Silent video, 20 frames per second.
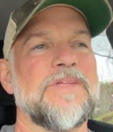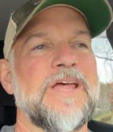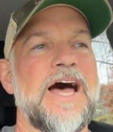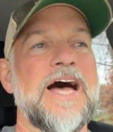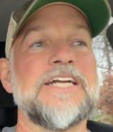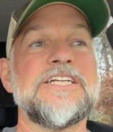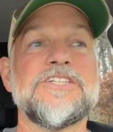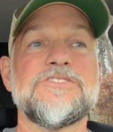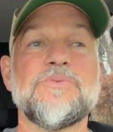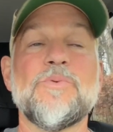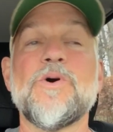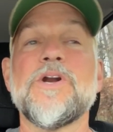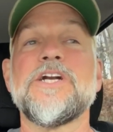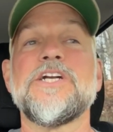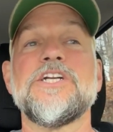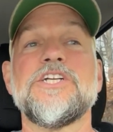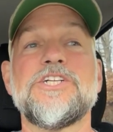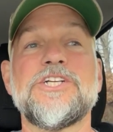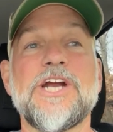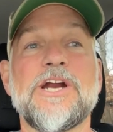I just wanted
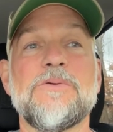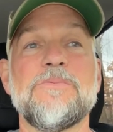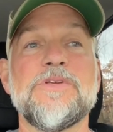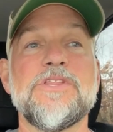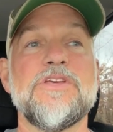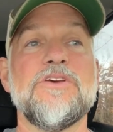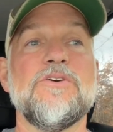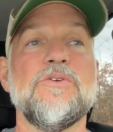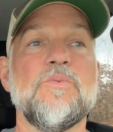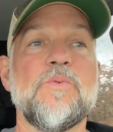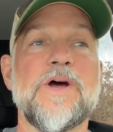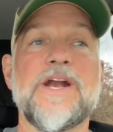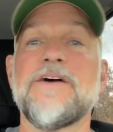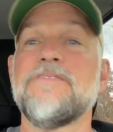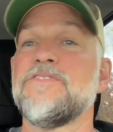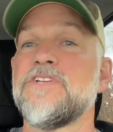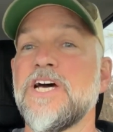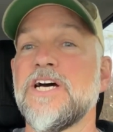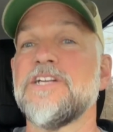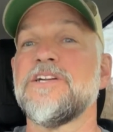to share with you what
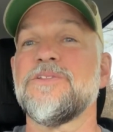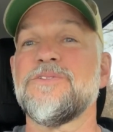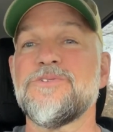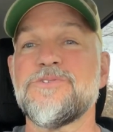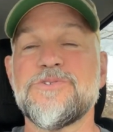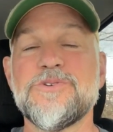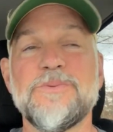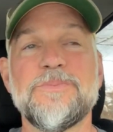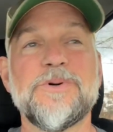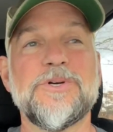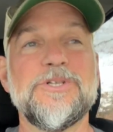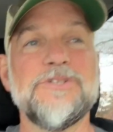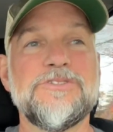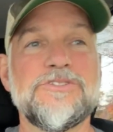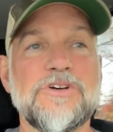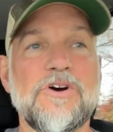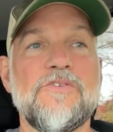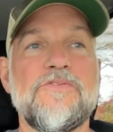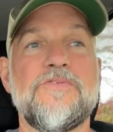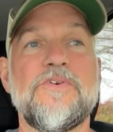I've done to the Subaru
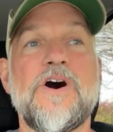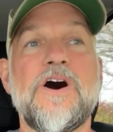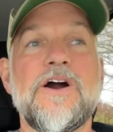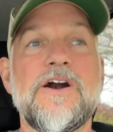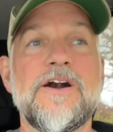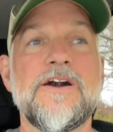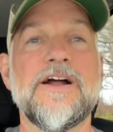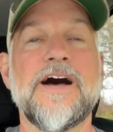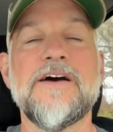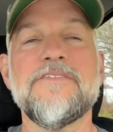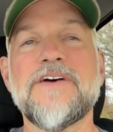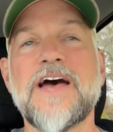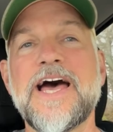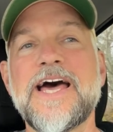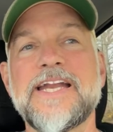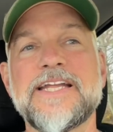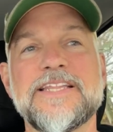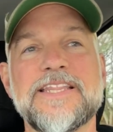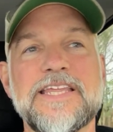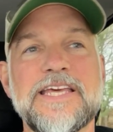so far. I've
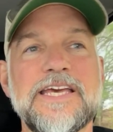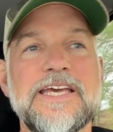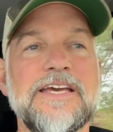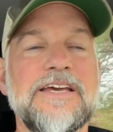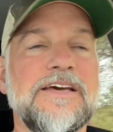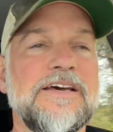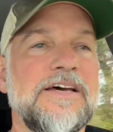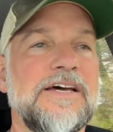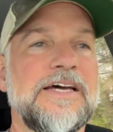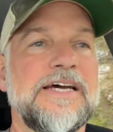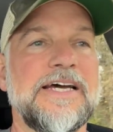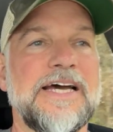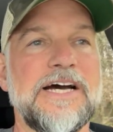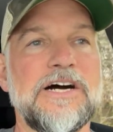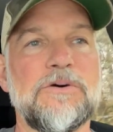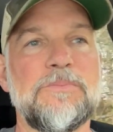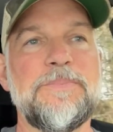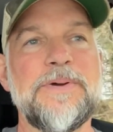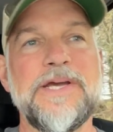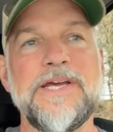added the
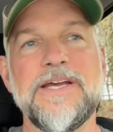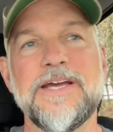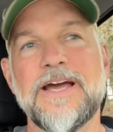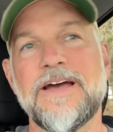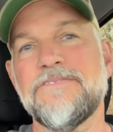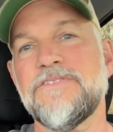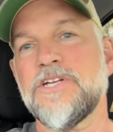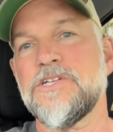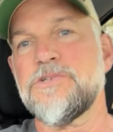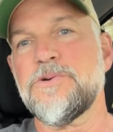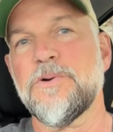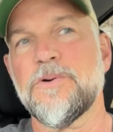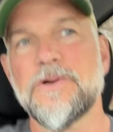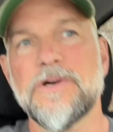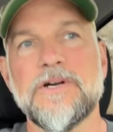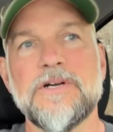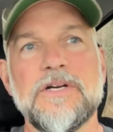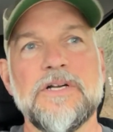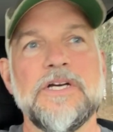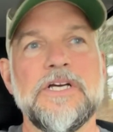LP
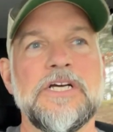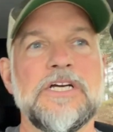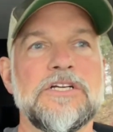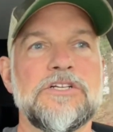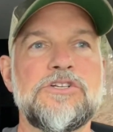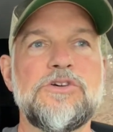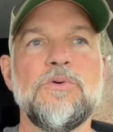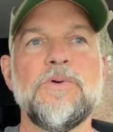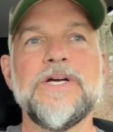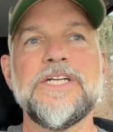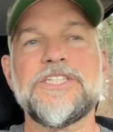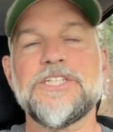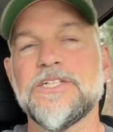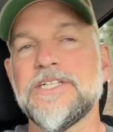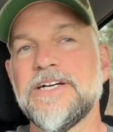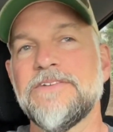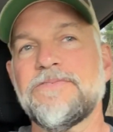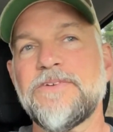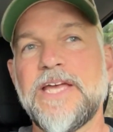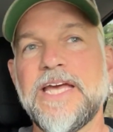Aventure 2-inch
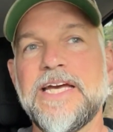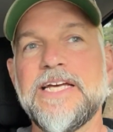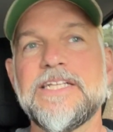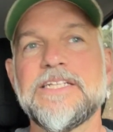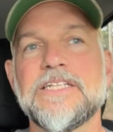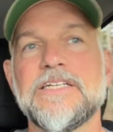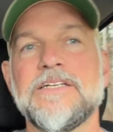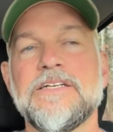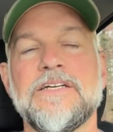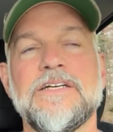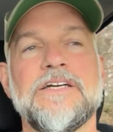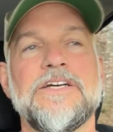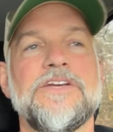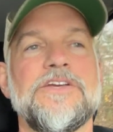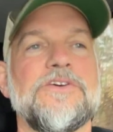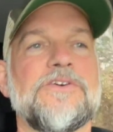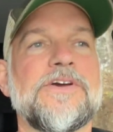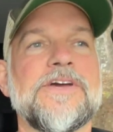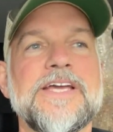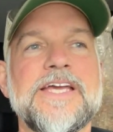lift kit.
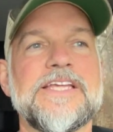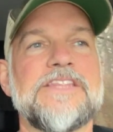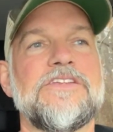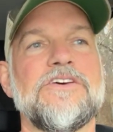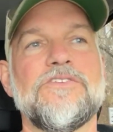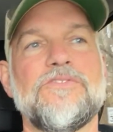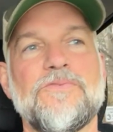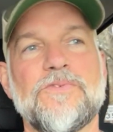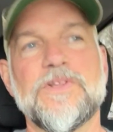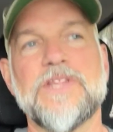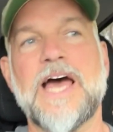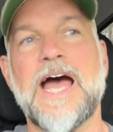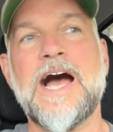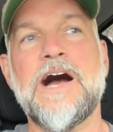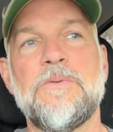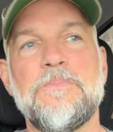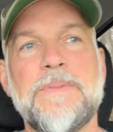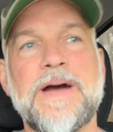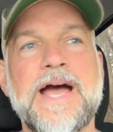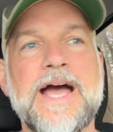You can get this for the
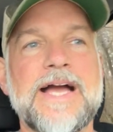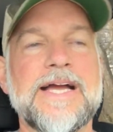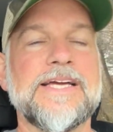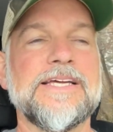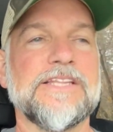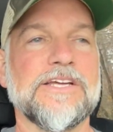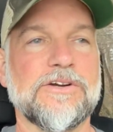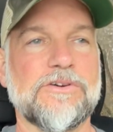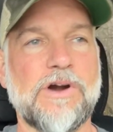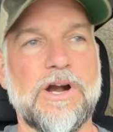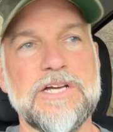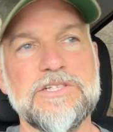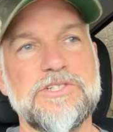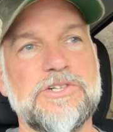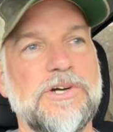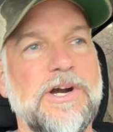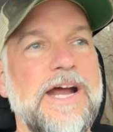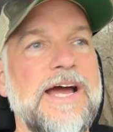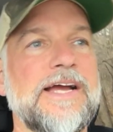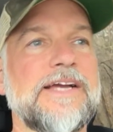Outback and the
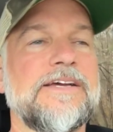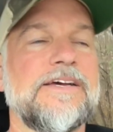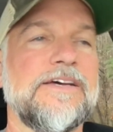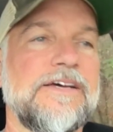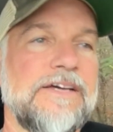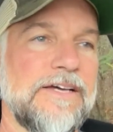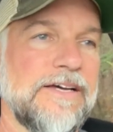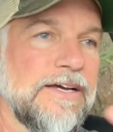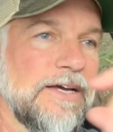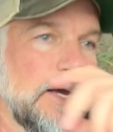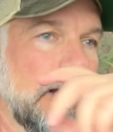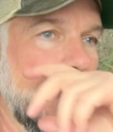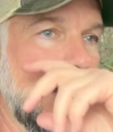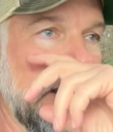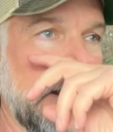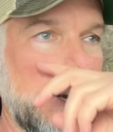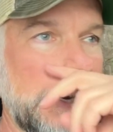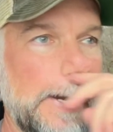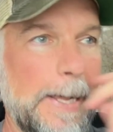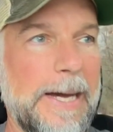Crosstrack
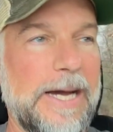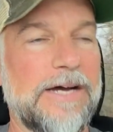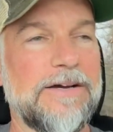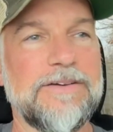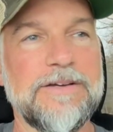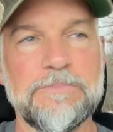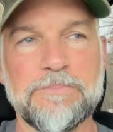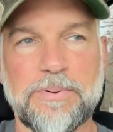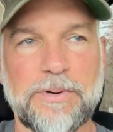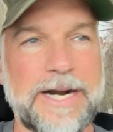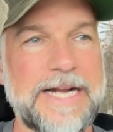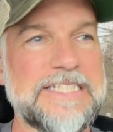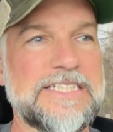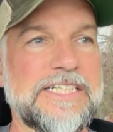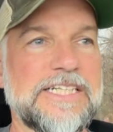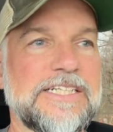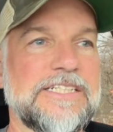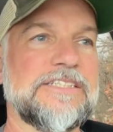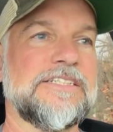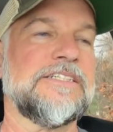and
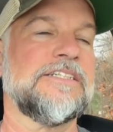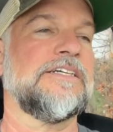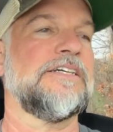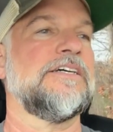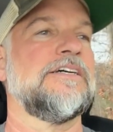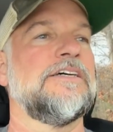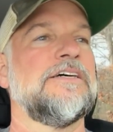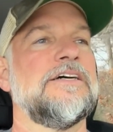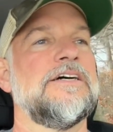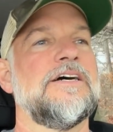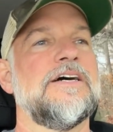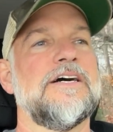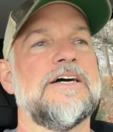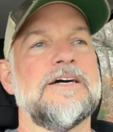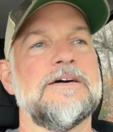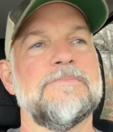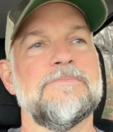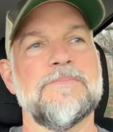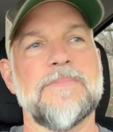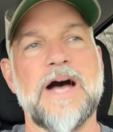Imprezas.
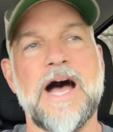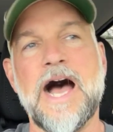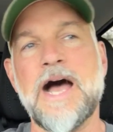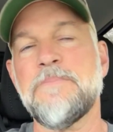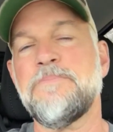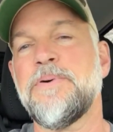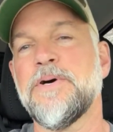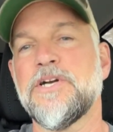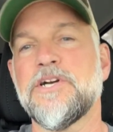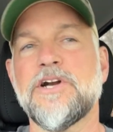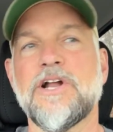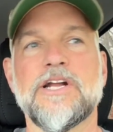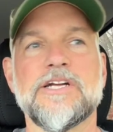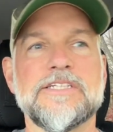I put it on